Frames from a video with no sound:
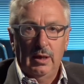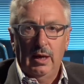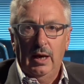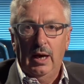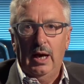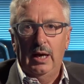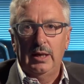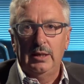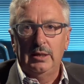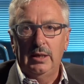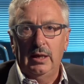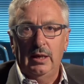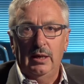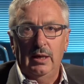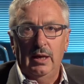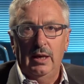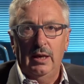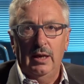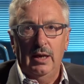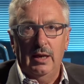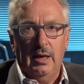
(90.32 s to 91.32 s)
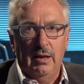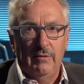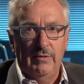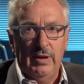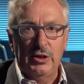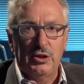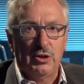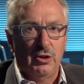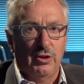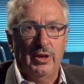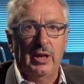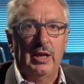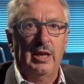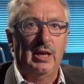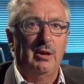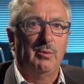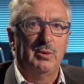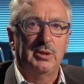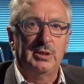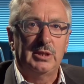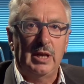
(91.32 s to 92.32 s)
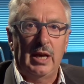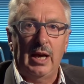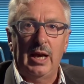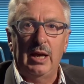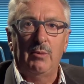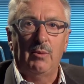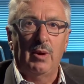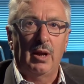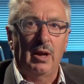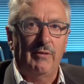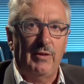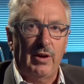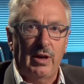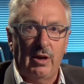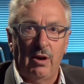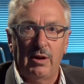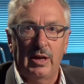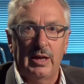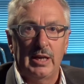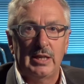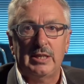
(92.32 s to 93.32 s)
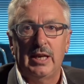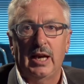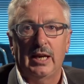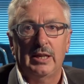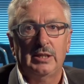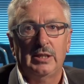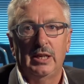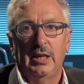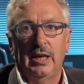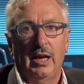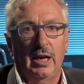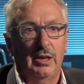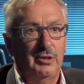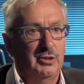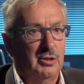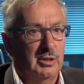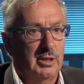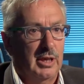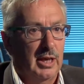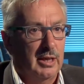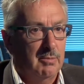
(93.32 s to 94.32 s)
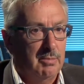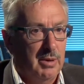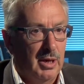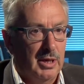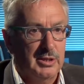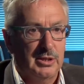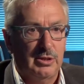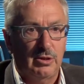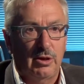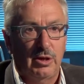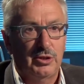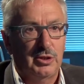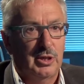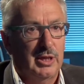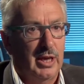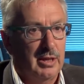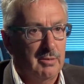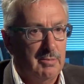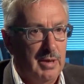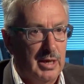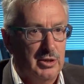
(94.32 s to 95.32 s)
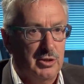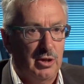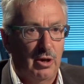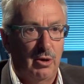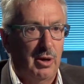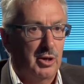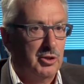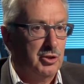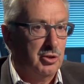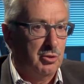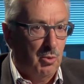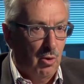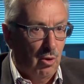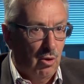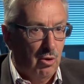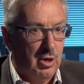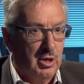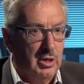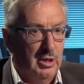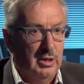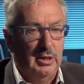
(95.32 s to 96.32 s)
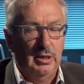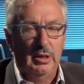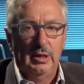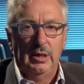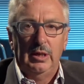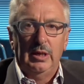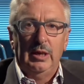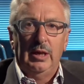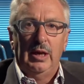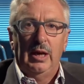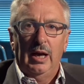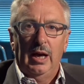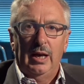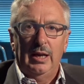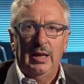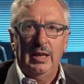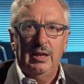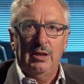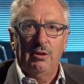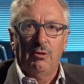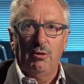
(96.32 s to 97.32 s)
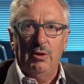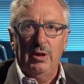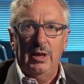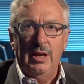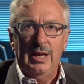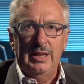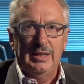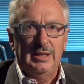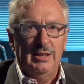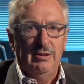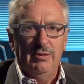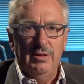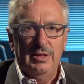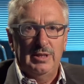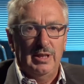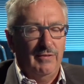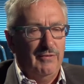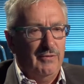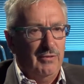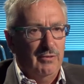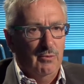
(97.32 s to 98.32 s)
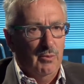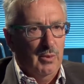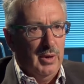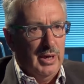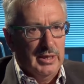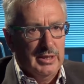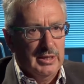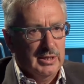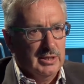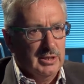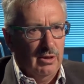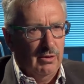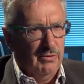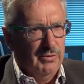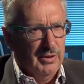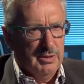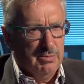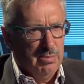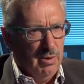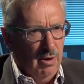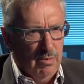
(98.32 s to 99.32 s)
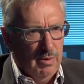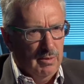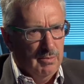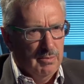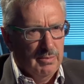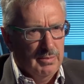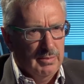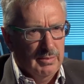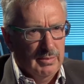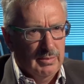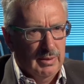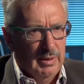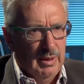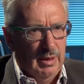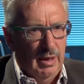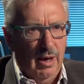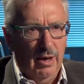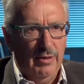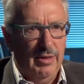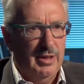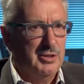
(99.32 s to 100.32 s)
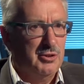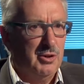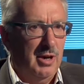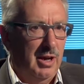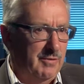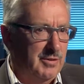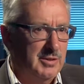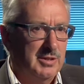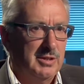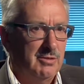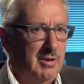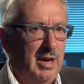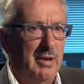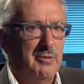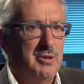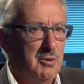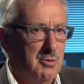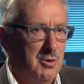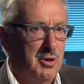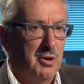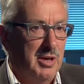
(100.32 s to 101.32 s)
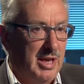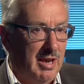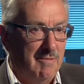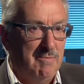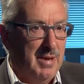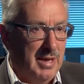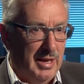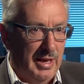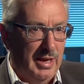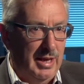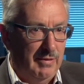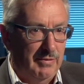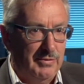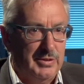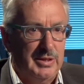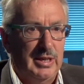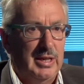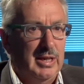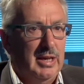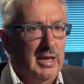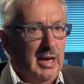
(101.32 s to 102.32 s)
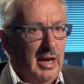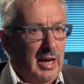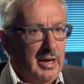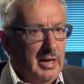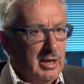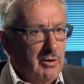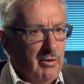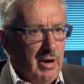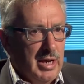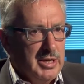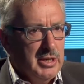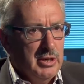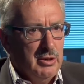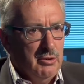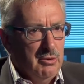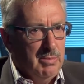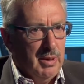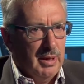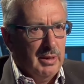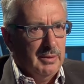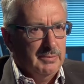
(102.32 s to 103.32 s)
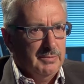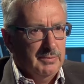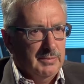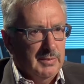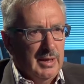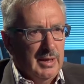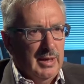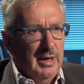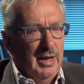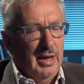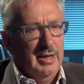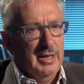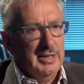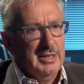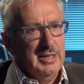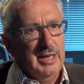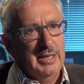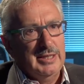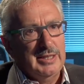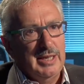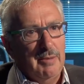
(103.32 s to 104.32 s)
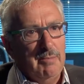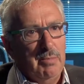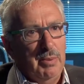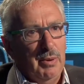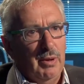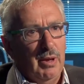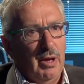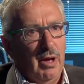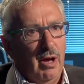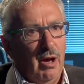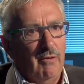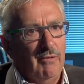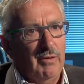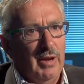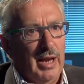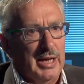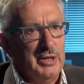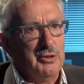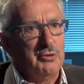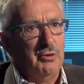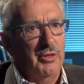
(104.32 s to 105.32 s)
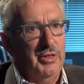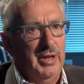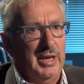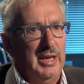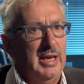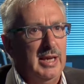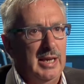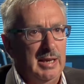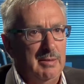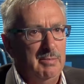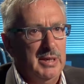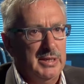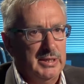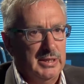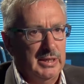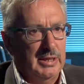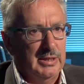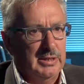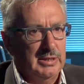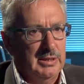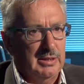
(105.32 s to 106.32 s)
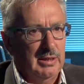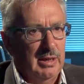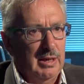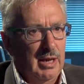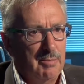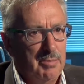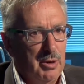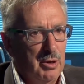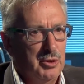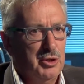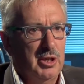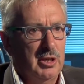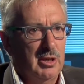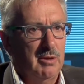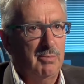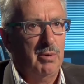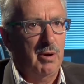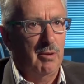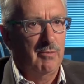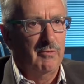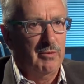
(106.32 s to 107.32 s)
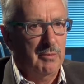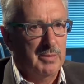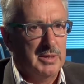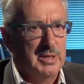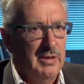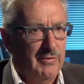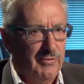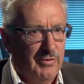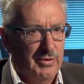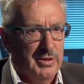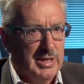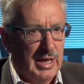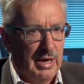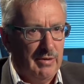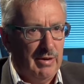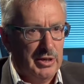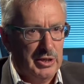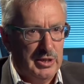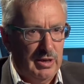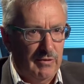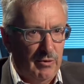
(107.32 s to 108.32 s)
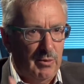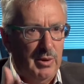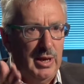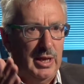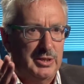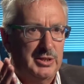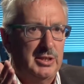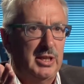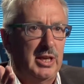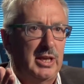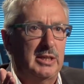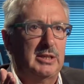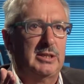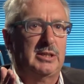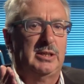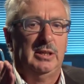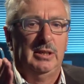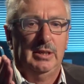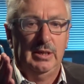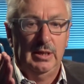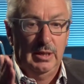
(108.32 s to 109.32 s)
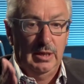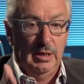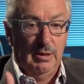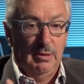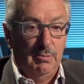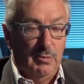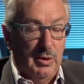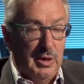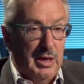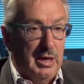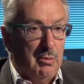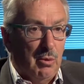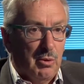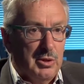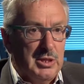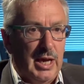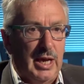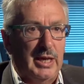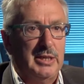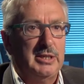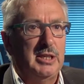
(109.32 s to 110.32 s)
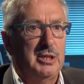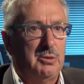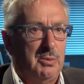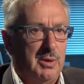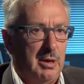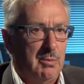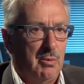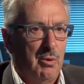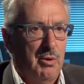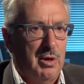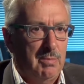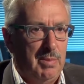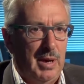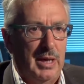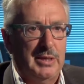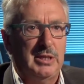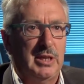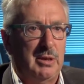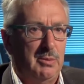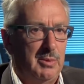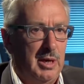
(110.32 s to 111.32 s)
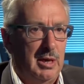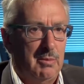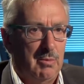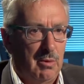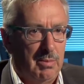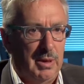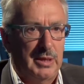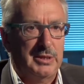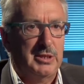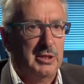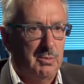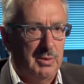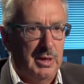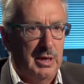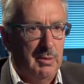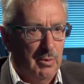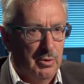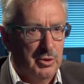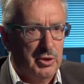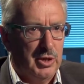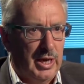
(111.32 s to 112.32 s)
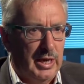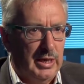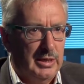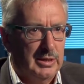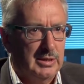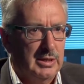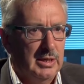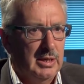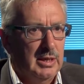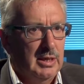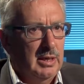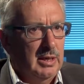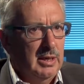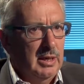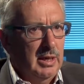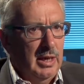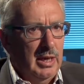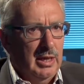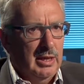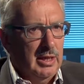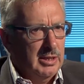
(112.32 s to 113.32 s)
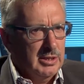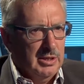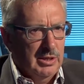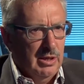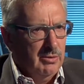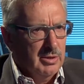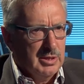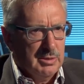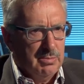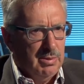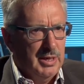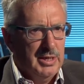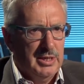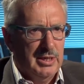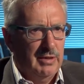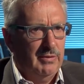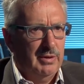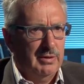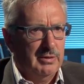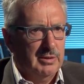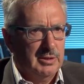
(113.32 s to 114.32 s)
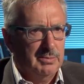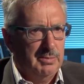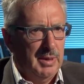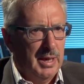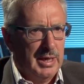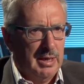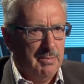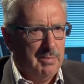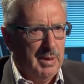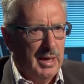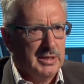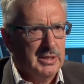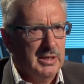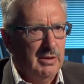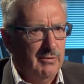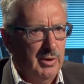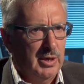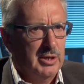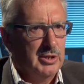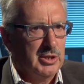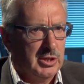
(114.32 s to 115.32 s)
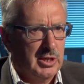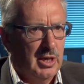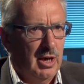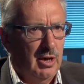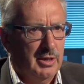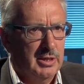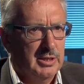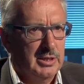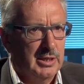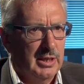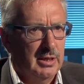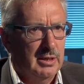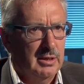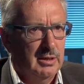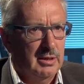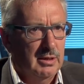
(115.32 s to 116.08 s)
And conventional thinking would say, well, if I can't get a taxi, I should get the bus, or I should get the metro, or I should walk. And he thought, is there a different way to solve this problem? Are there drivers around who could give me a lift? And he created Uber. And that's an example of lateral thinking in business, approaching the problem from a different direction. Everyone else thinks, we need more taxis, we need more capacity, we need more buses, we need more trains. He thinks, no, there's plenty of spare capacity if we can just harness it.